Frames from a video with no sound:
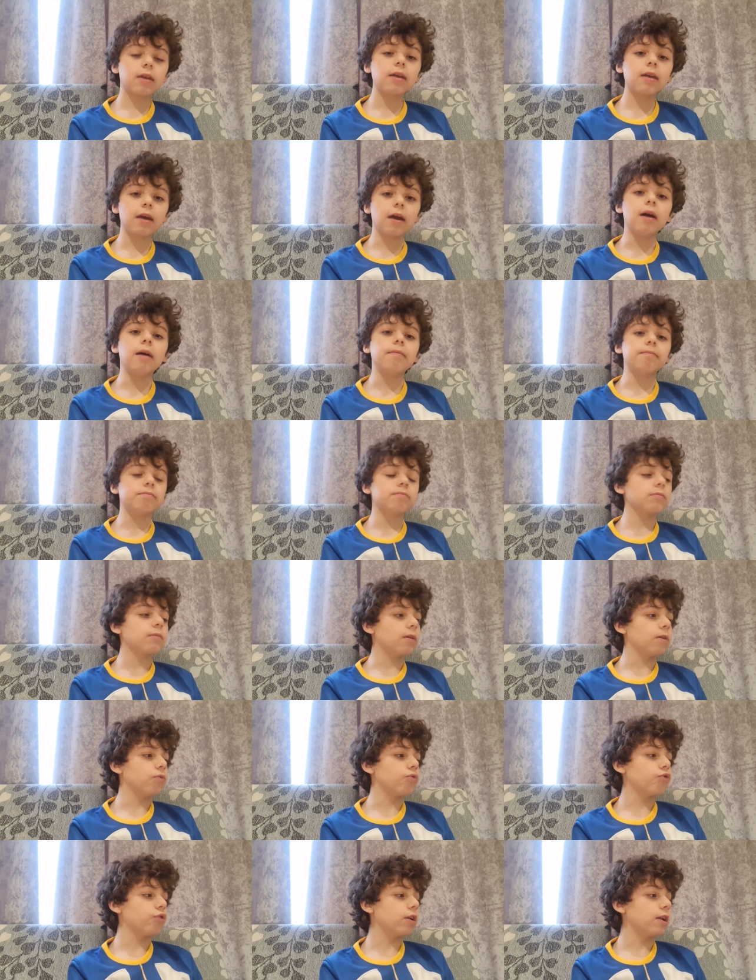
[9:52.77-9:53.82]
yeah, that
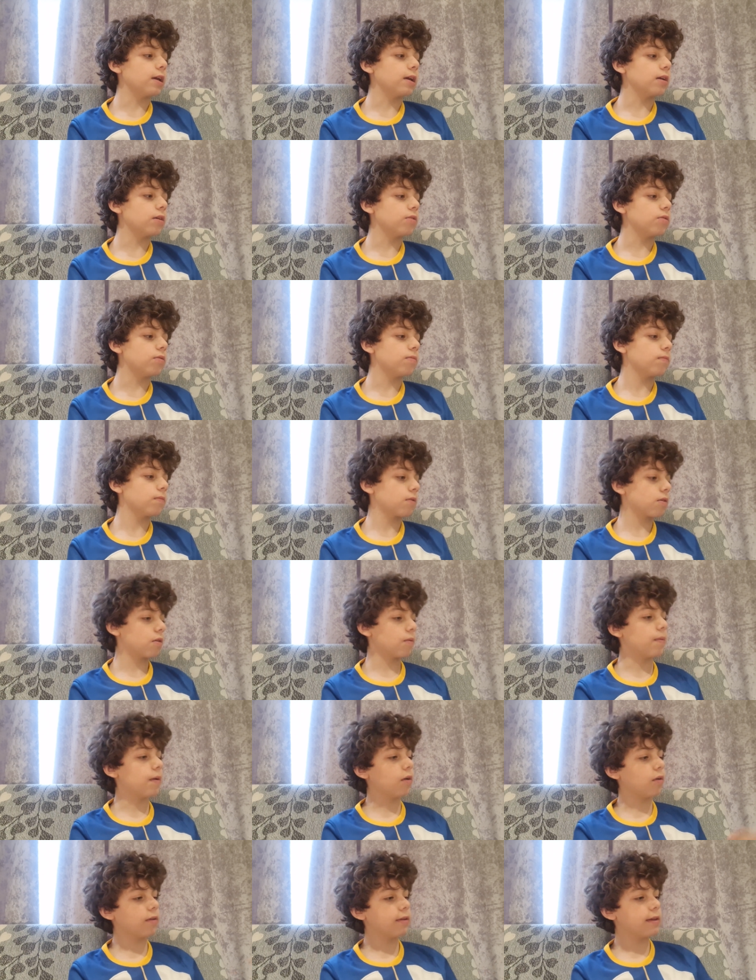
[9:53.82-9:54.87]
was really good to
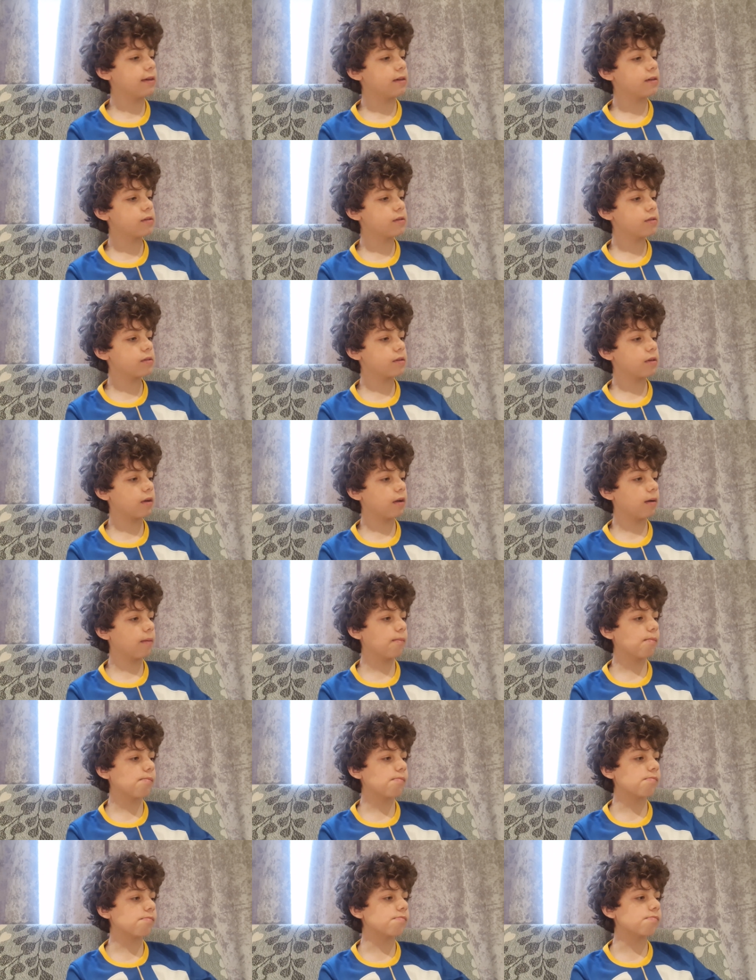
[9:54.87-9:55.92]
be honest.
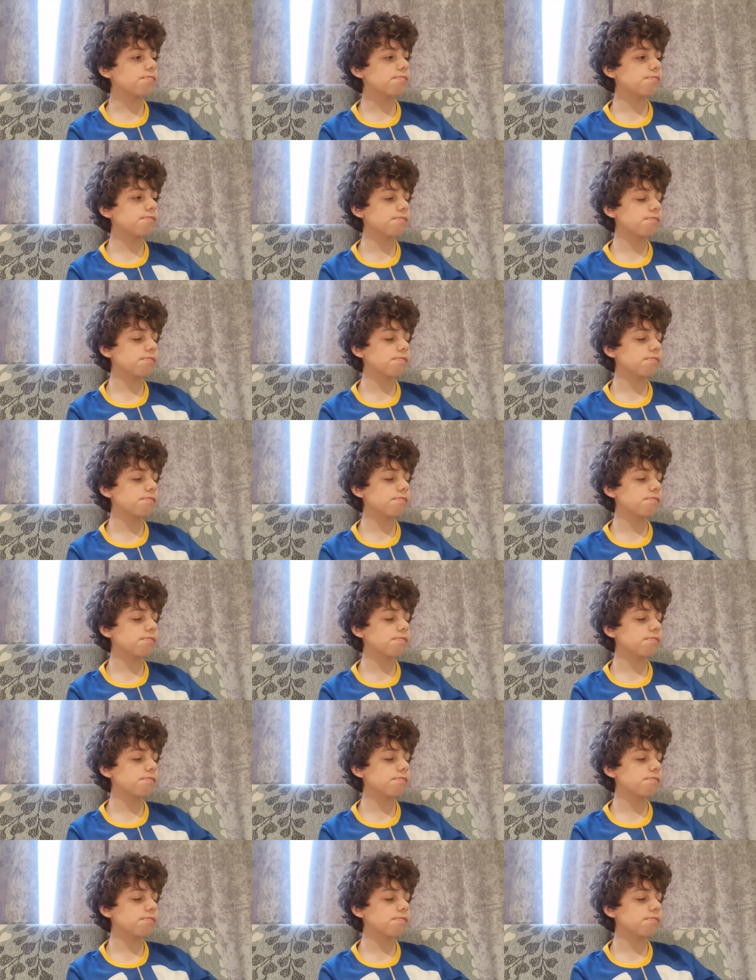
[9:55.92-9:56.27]
Um,